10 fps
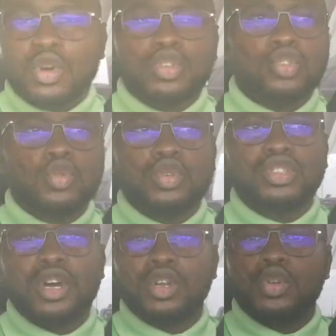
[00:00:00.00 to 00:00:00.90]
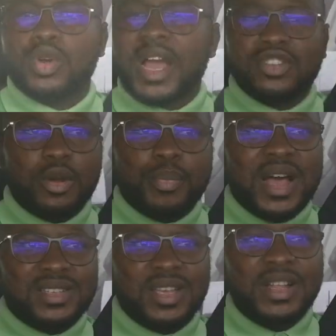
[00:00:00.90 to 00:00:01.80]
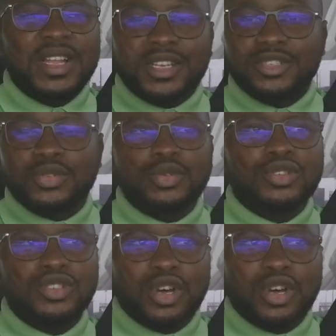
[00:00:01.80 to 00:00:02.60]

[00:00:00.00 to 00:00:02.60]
So do not look at your past. Do